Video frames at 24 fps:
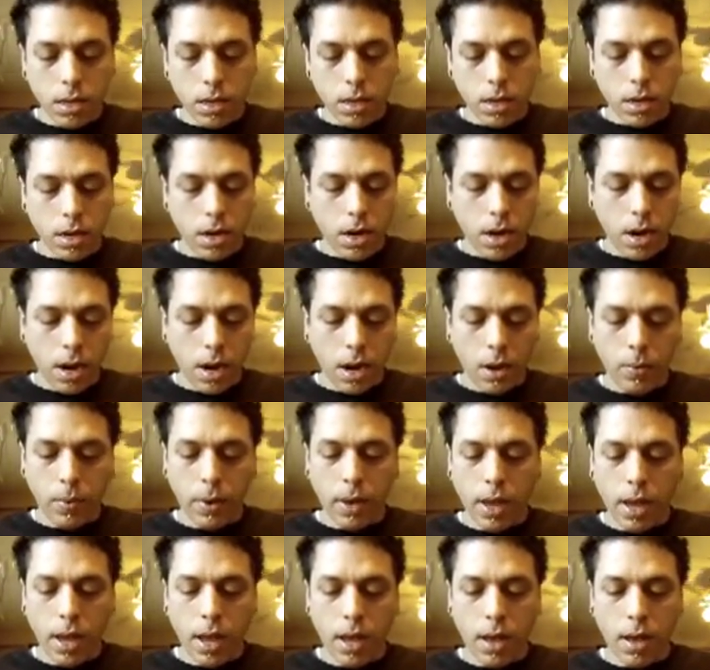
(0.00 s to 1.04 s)
Alright, we
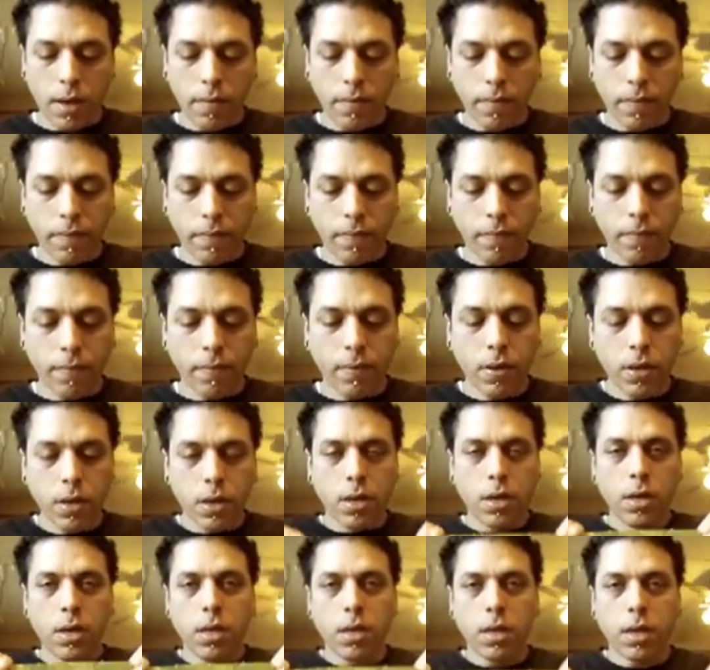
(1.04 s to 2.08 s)
have
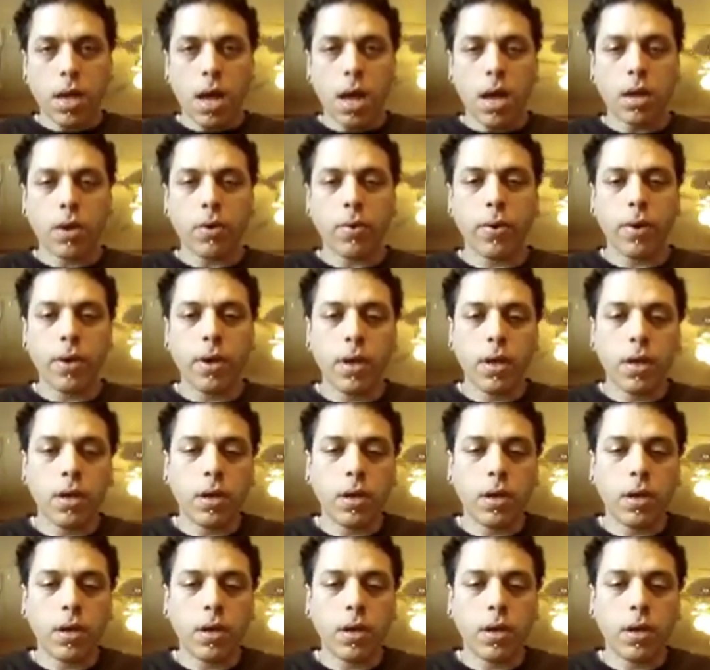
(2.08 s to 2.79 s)
concrete,